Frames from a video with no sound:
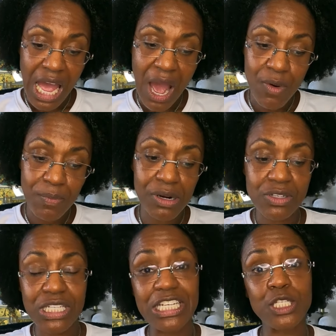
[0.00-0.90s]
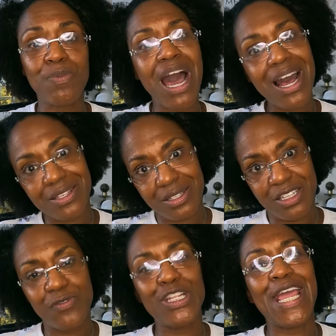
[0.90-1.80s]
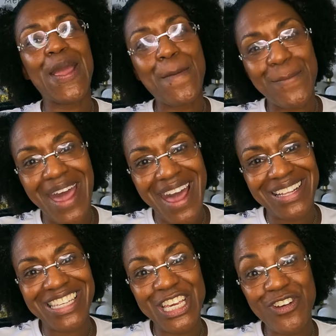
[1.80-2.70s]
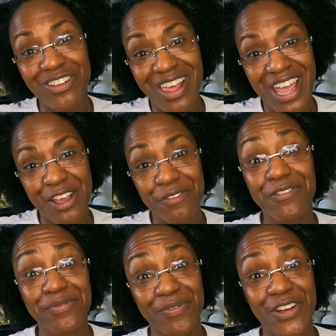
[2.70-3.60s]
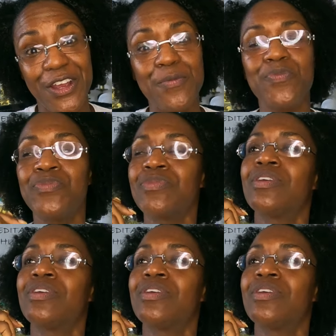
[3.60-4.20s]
how a person is positively impacting your life, right?